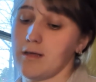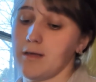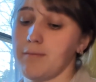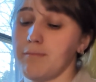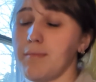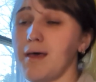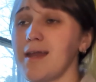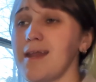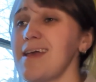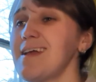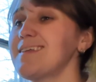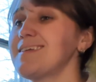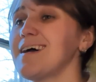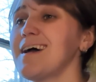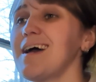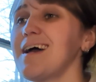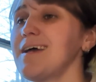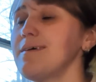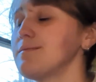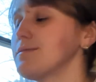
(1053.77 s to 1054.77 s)
Many
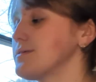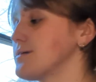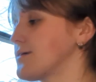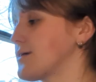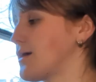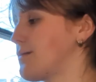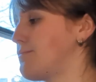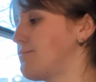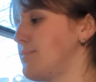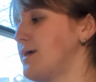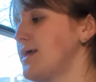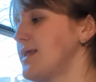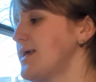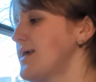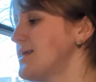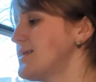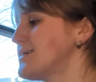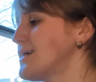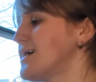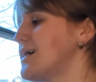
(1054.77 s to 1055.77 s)

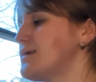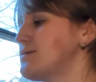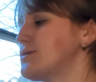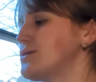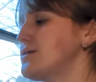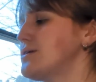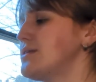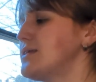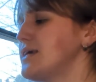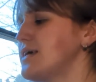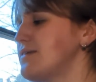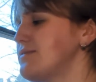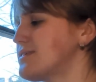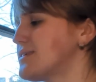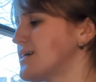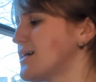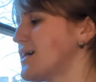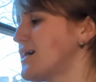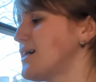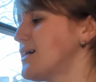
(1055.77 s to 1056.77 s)
times do leaves
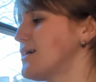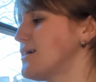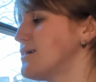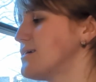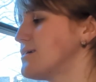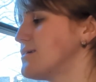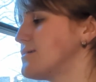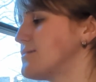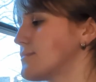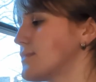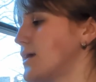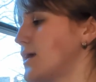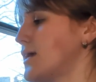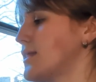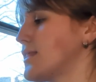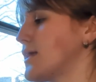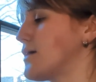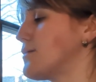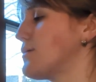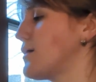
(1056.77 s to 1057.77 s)
die. I
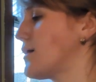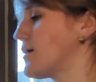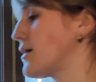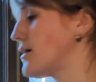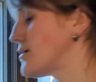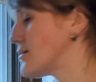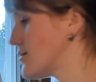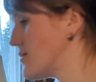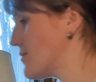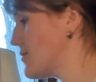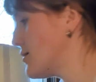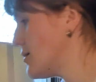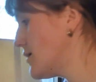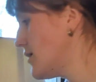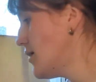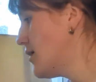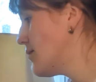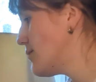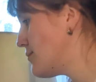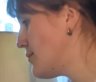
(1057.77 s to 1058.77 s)
hate that. Wait, okay, so
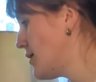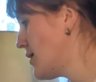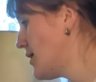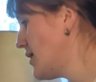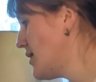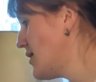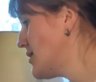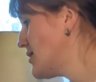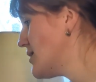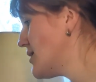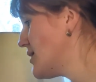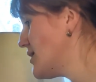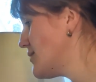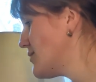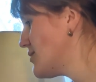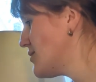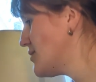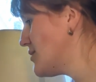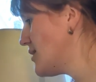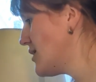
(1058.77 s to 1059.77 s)
many
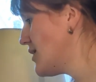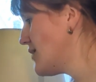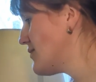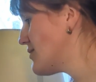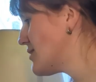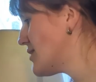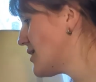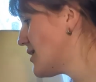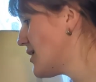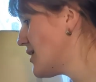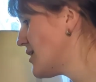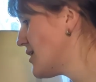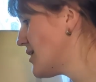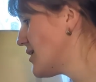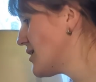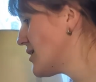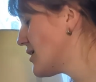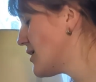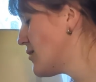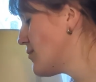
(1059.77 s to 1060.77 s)
times do leaves die,
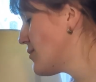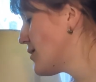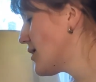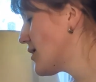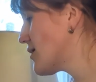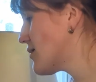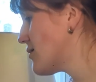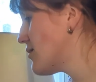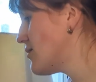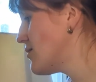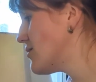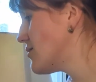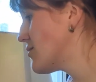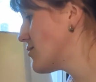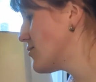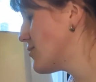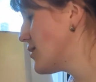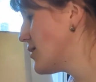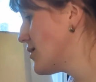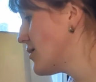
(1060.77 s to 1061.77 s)
then come back all the
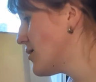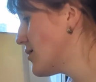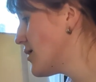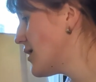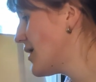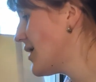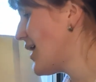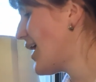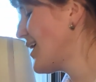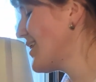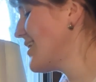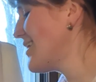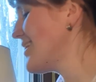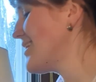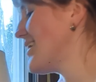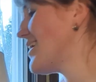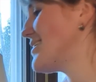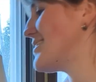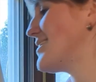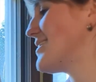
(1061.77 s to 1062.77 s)
greener. I think
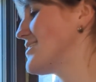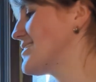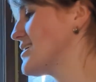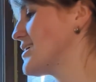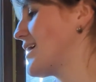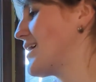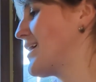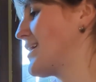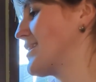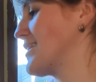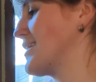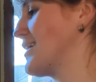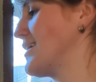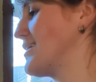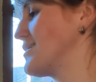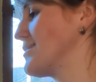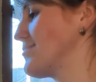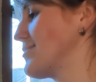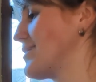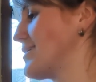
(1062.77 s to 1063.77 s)
the idea is there. I hate the
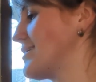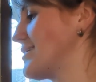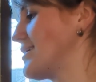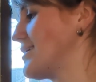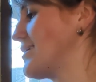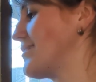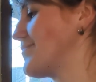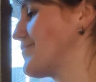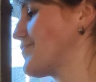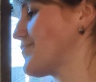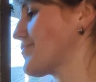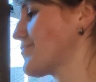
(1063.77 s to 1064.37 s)
line, so I'm going to delete it.